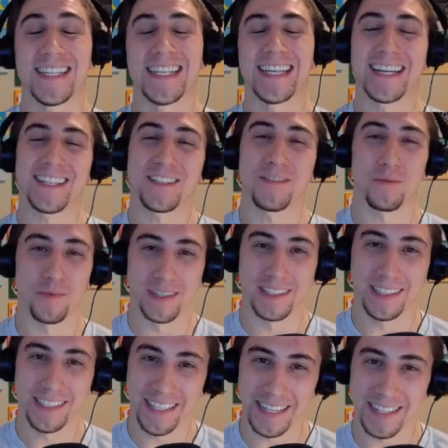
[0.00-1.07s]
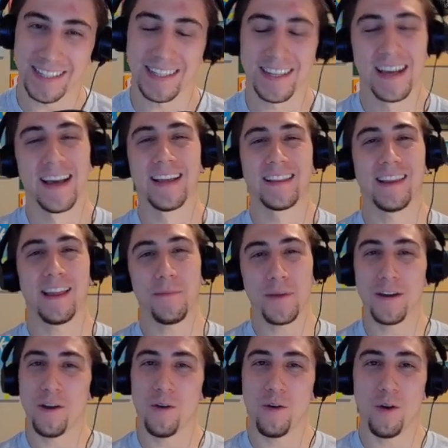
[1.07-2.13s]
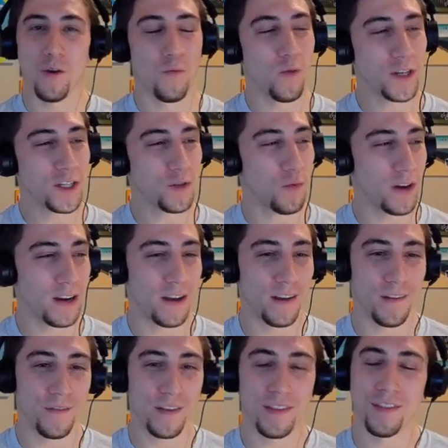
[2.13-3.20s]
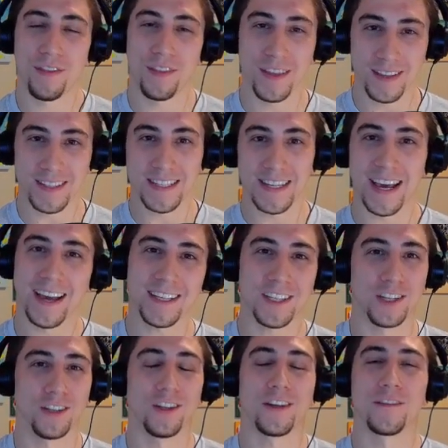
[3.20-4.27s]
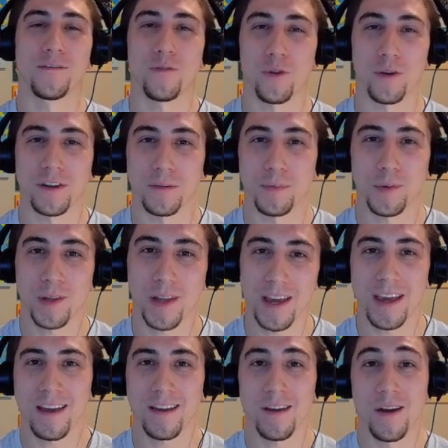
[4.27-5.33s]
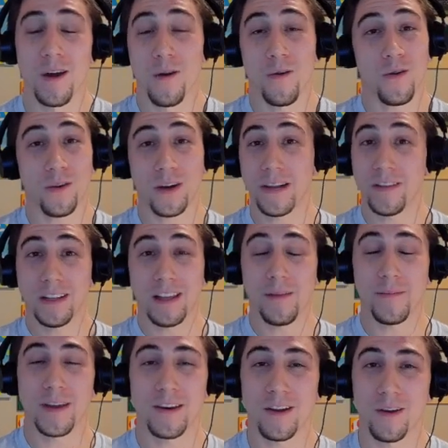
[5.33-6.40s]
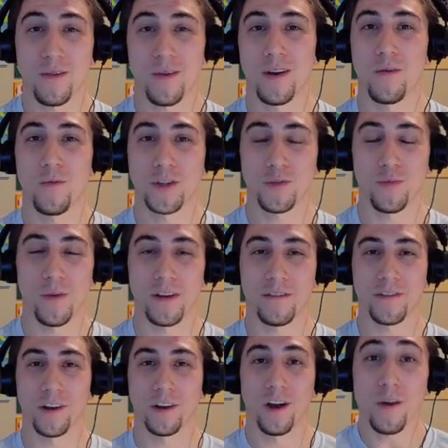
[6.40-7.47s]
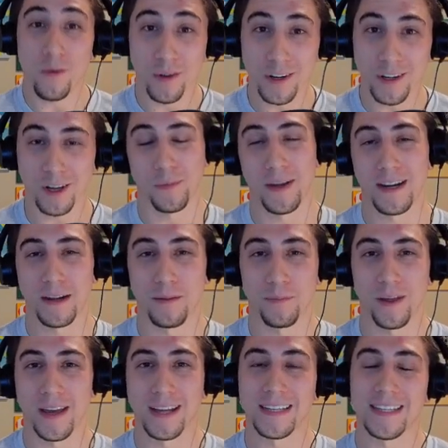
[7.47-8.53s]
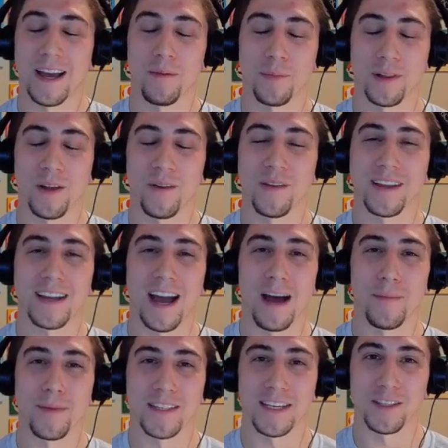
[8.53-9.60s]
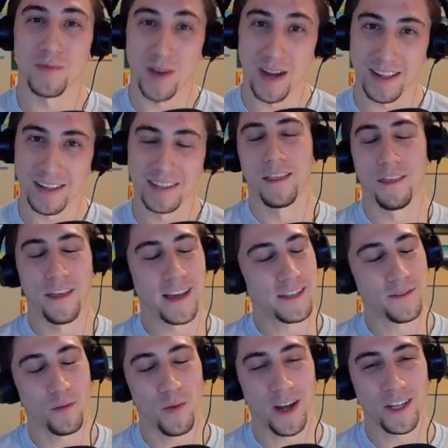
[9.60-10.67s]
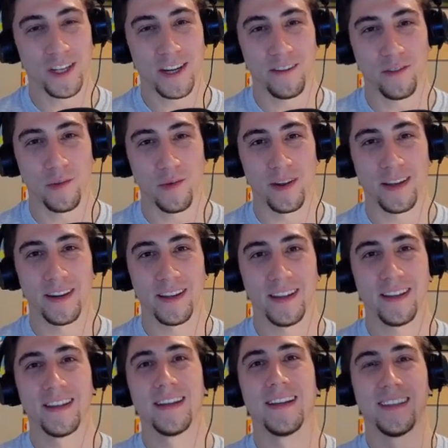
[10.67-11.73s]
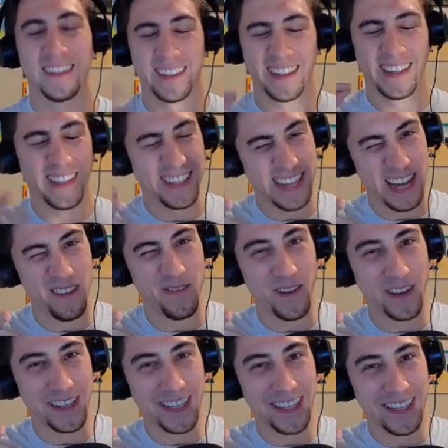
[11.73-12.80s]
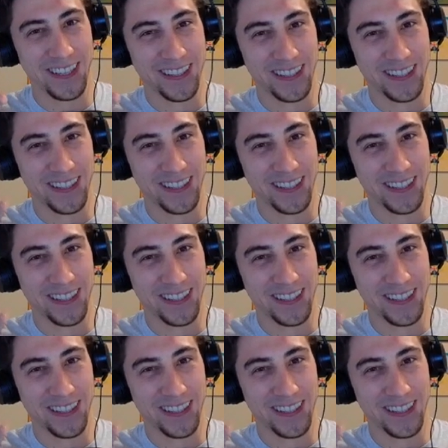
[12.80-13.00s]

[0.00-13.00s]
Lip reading: gets released. Let me know which one of these decks you're looking forward to playing, or even let me know which one of your own you're planning on playing down below in the comments as well. Thanks for watching, everyone. Stay funky.